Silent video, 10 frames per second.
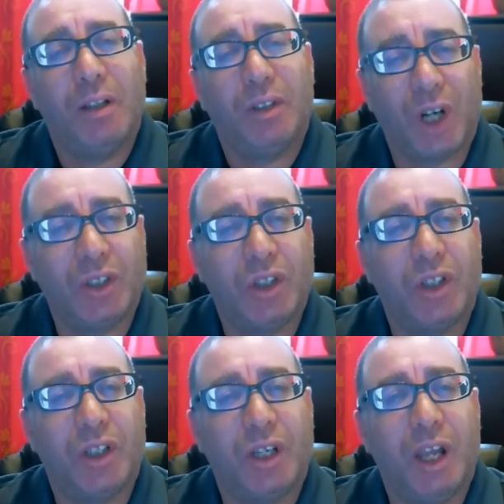
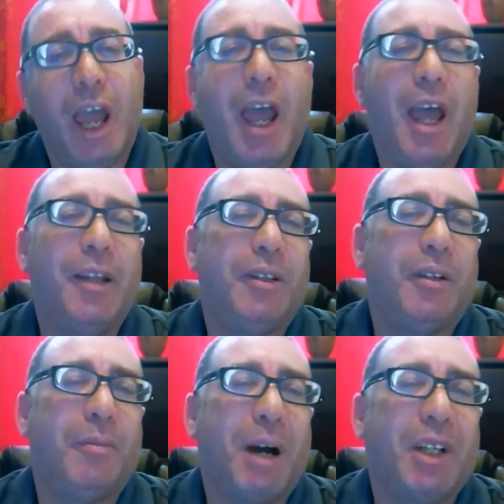strategy and
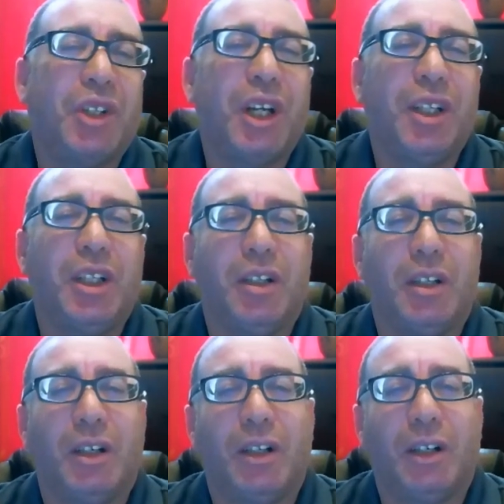my
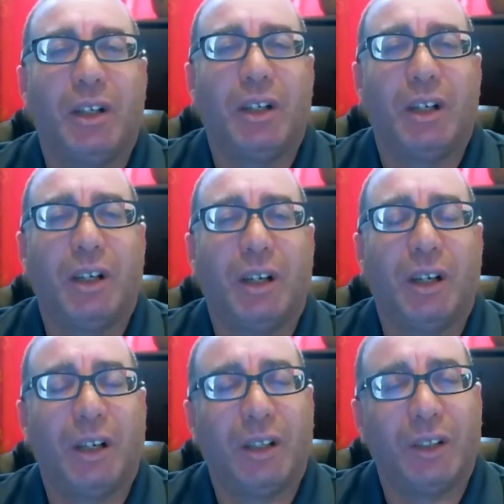training uh,
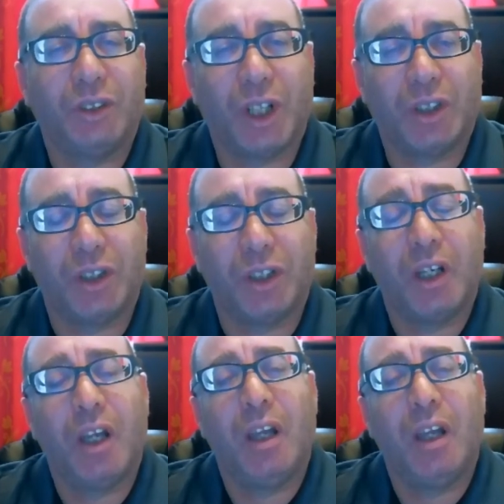strategy?